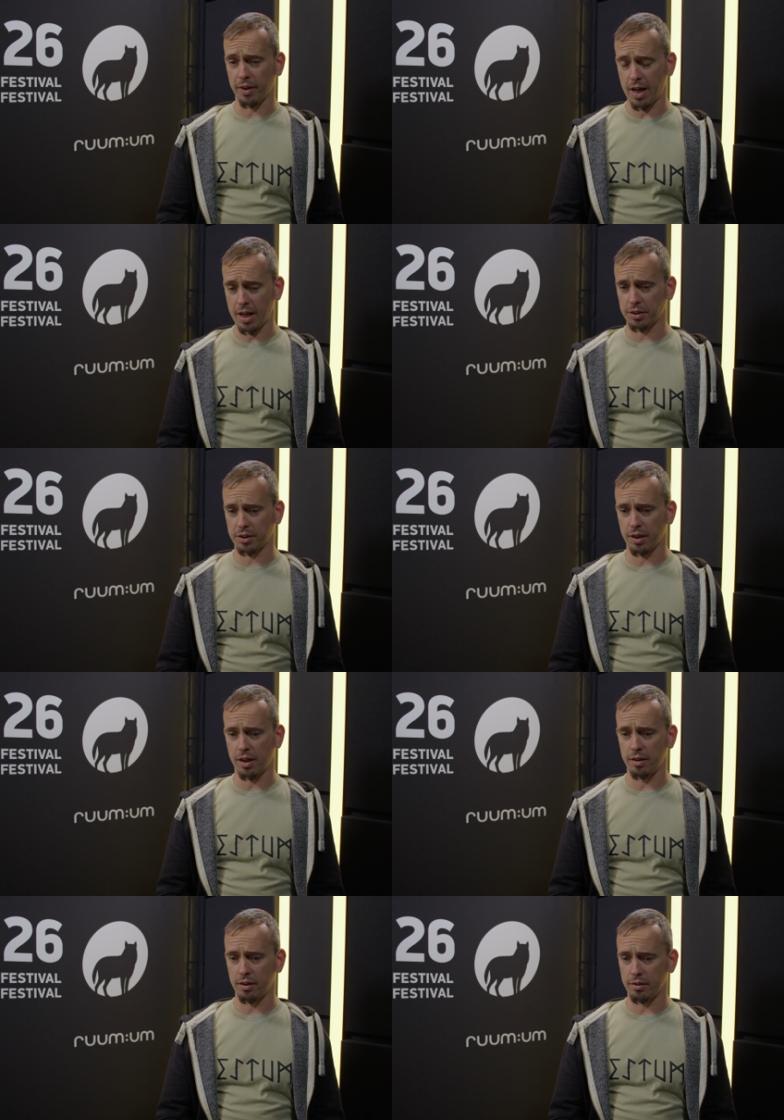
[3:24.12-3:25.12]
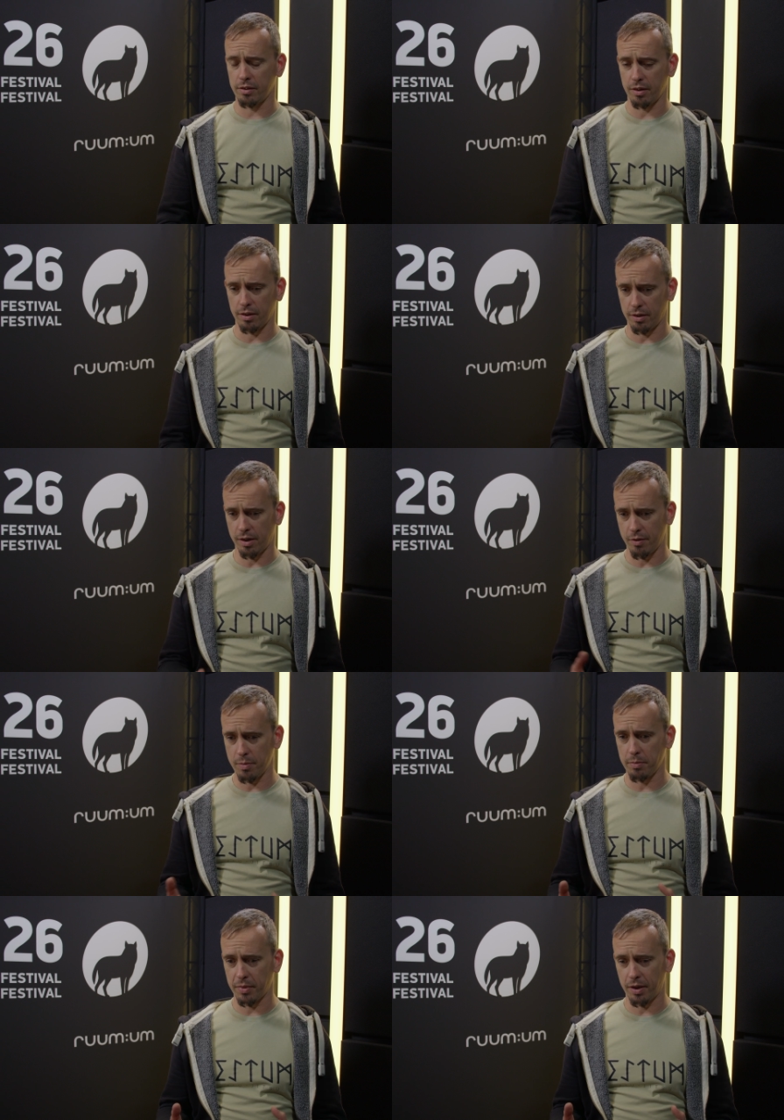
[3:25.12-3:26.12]
class, and I
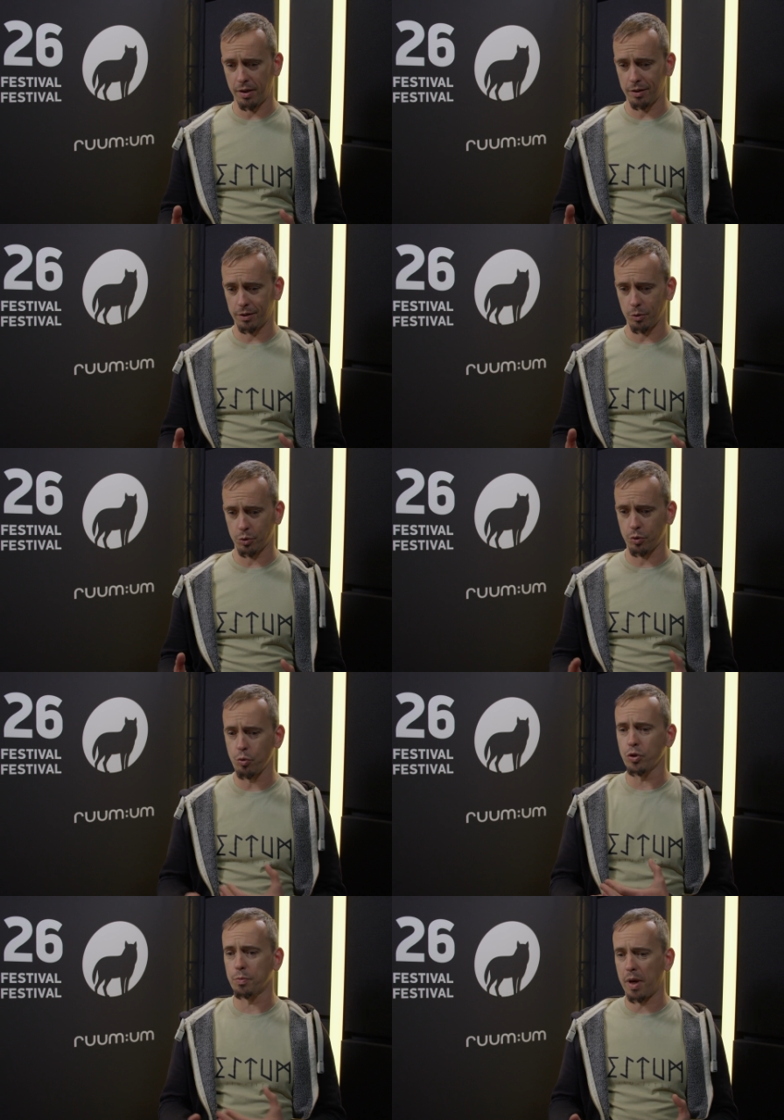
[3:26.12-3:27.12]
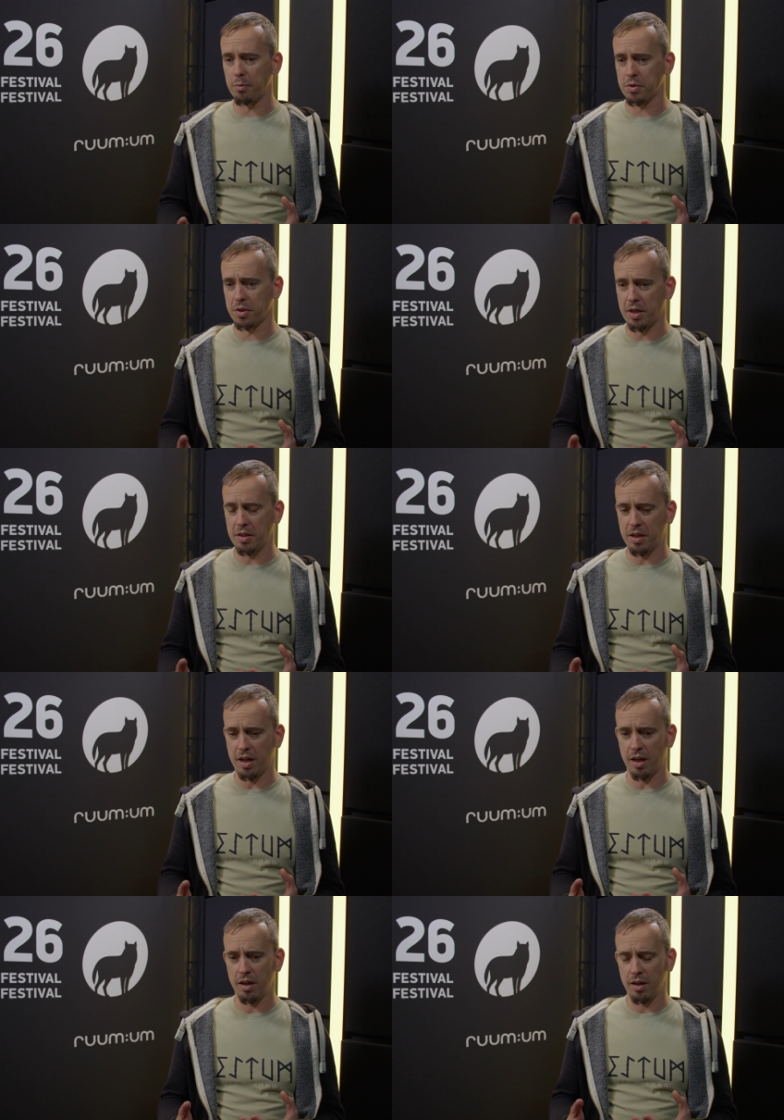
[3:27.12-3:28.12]
remember those goosebumps and.
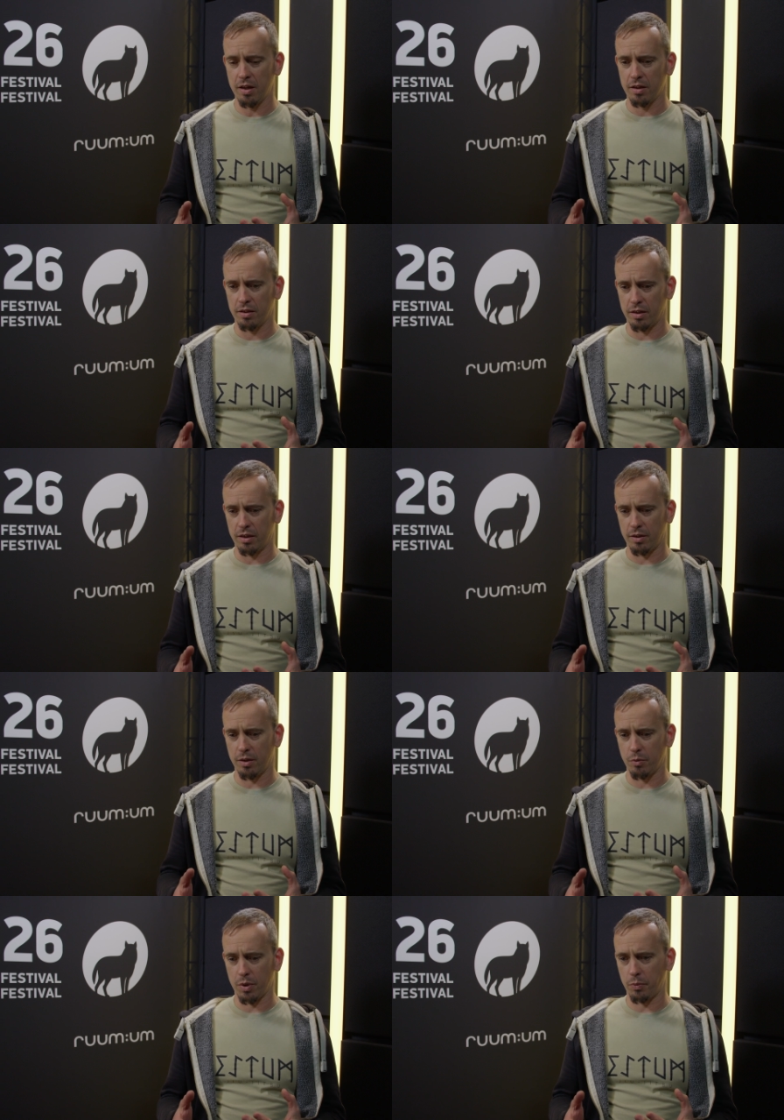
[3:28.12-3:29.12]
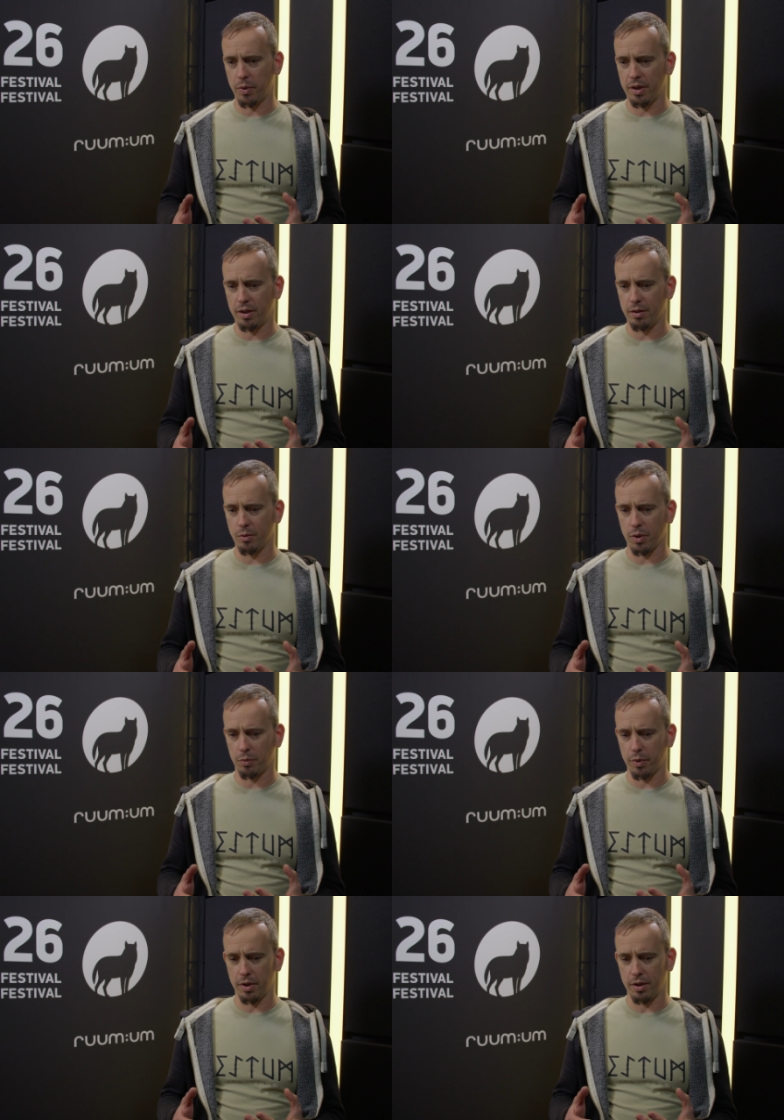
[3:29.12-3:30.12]
Uh, the, what we
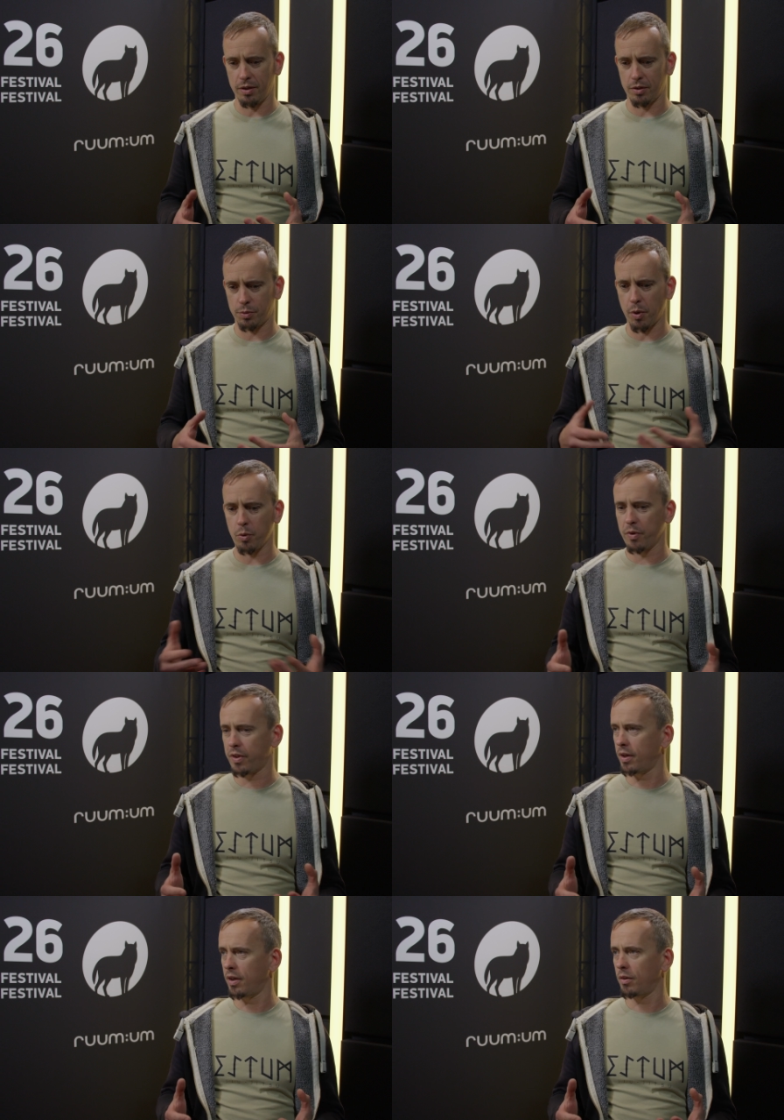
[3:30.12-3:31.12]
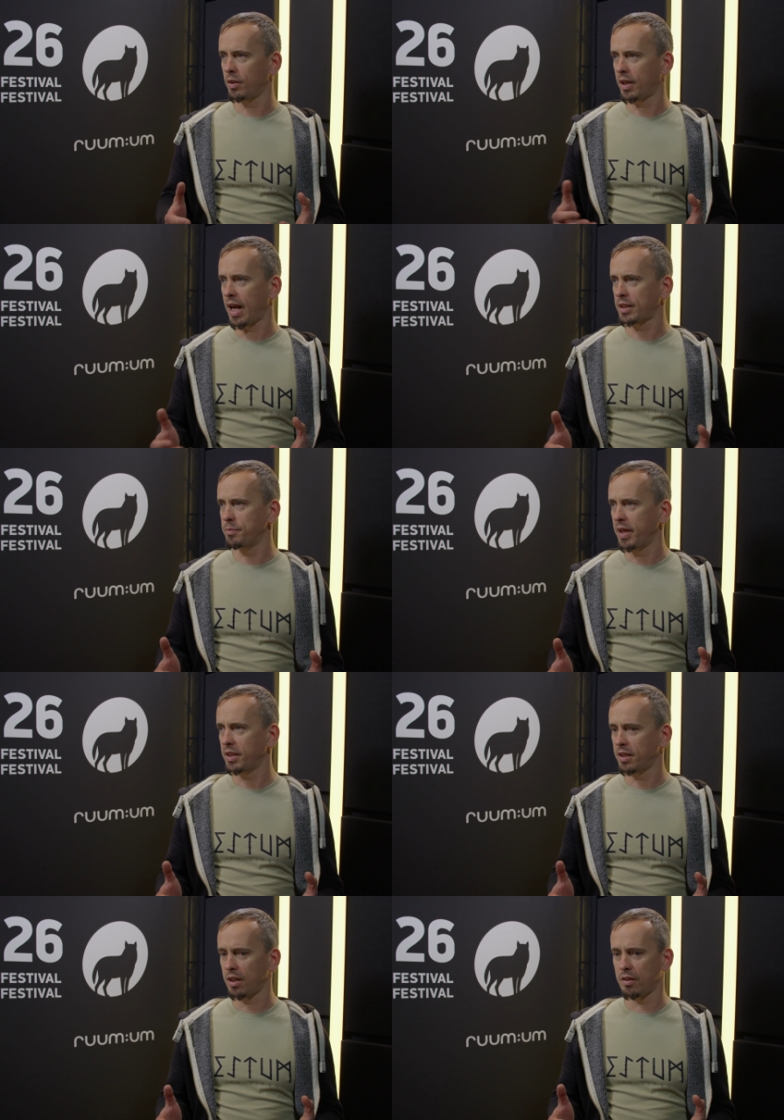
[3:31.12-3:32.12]
what we spoke with all the
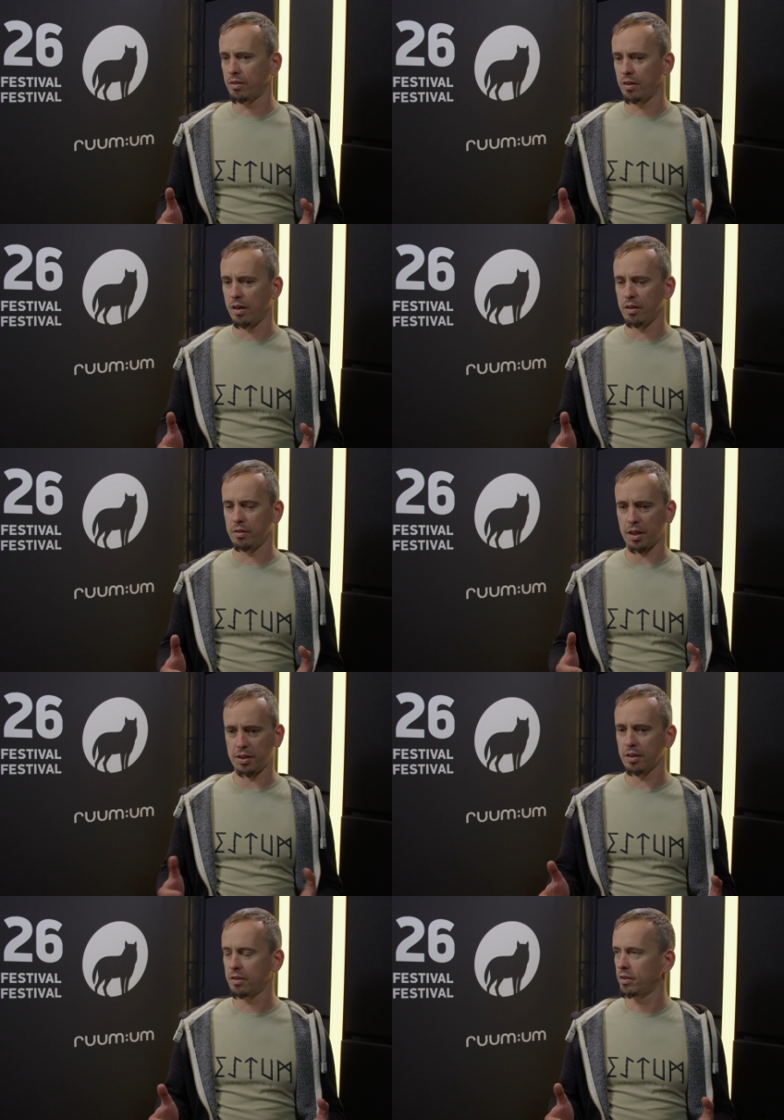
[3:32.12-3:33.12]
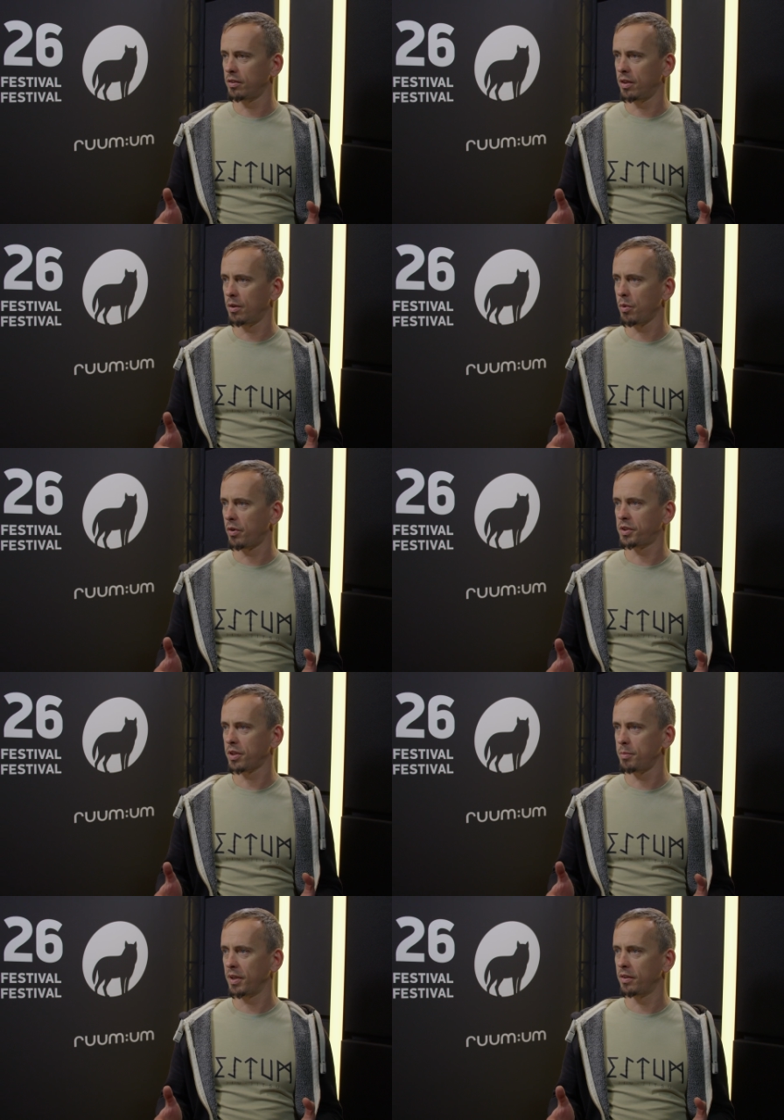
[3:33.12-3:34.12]
classmates that that's it the war is
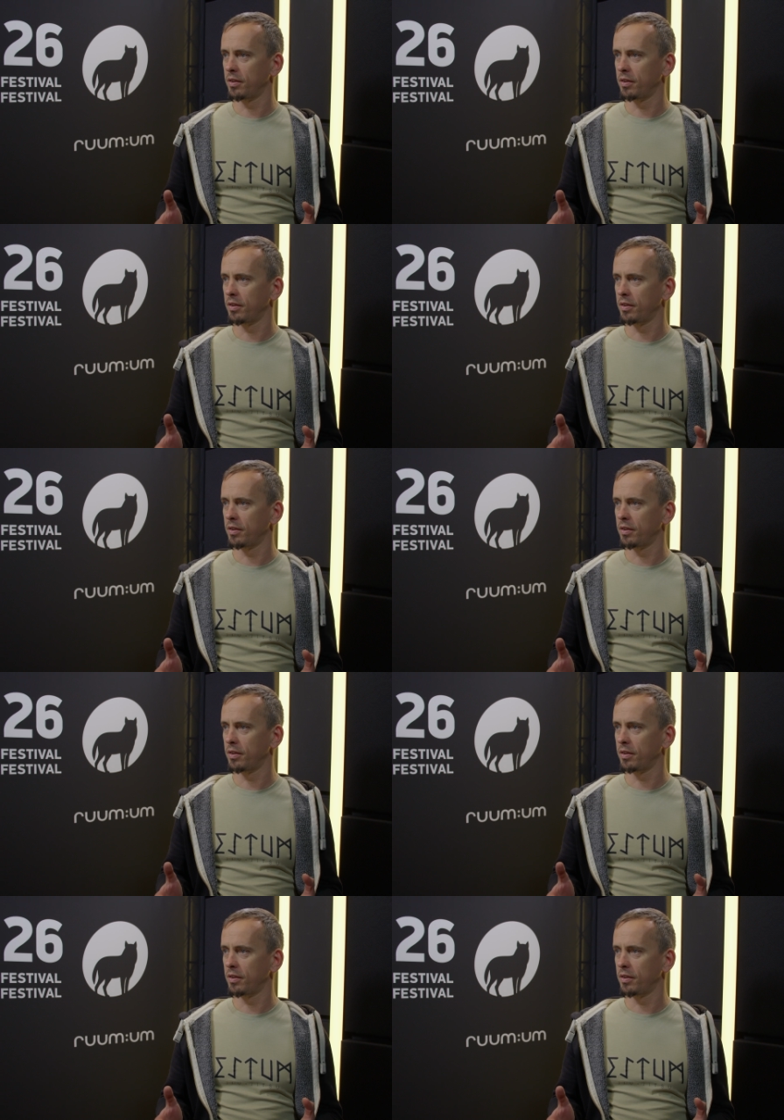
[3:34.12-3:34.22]
coming